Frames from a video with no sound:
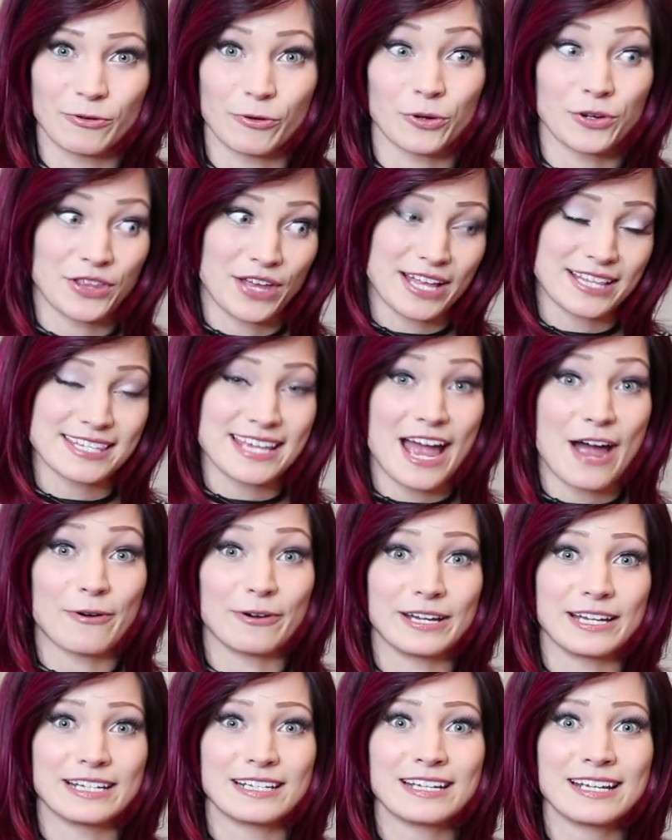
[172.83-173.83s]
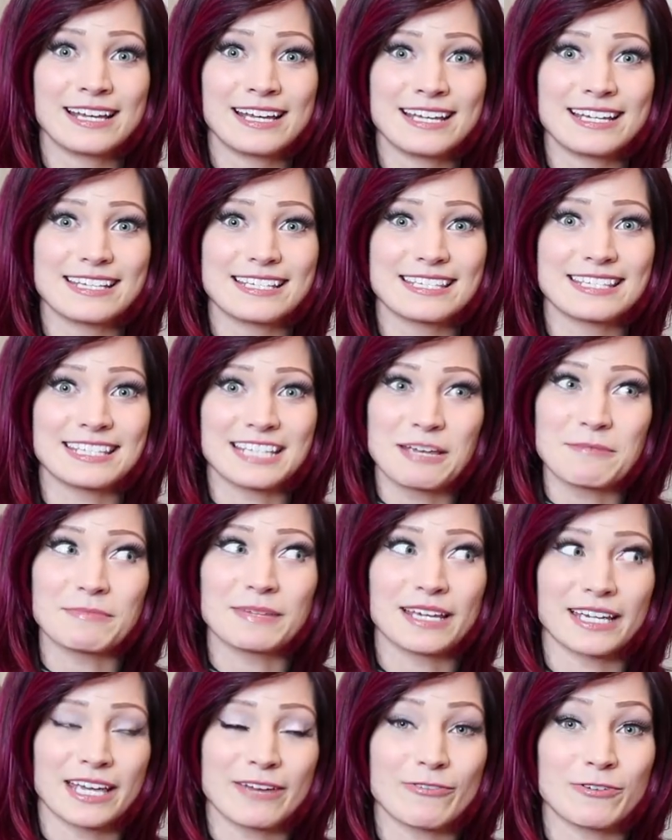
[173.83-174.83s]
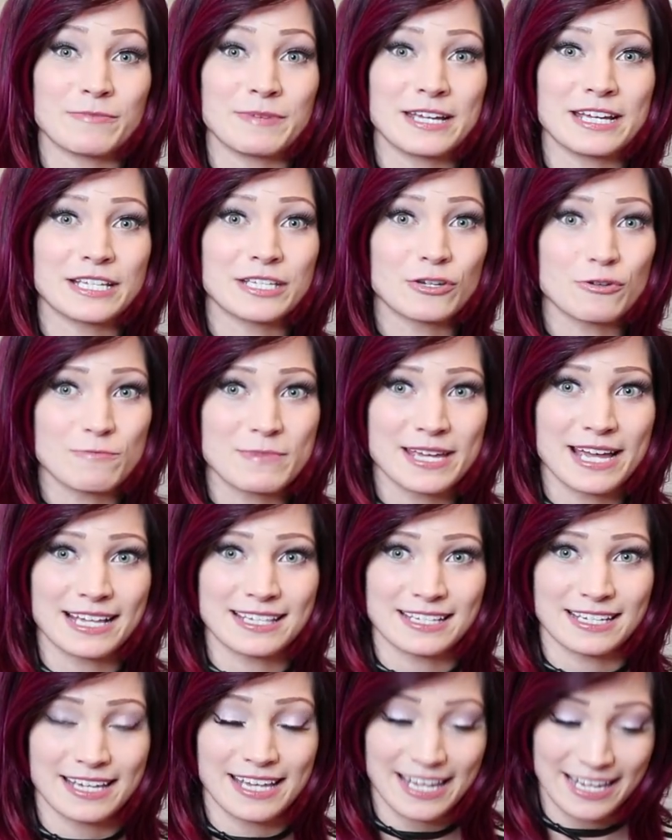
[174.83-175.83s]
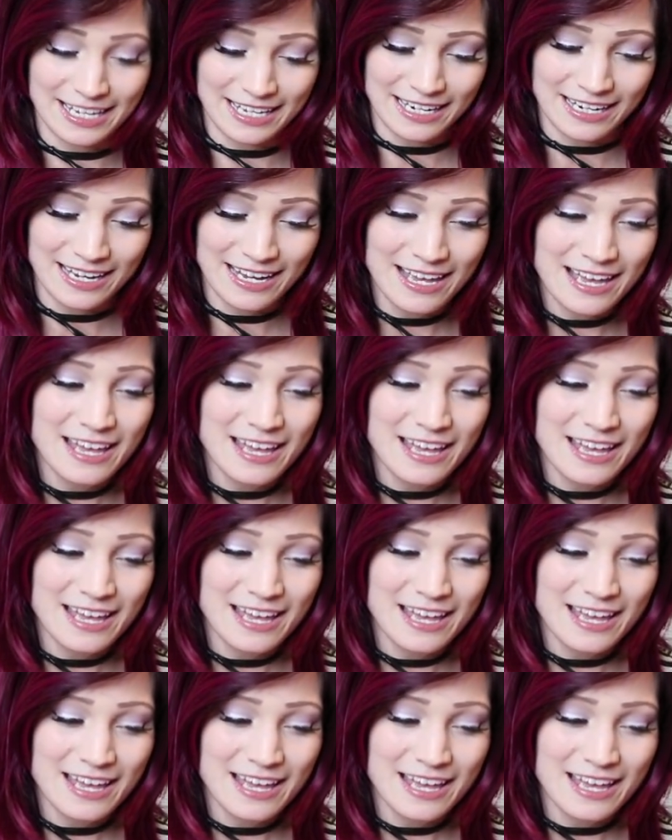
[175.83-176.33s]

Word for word: Or that's how it seemed like it would be to me as a kid.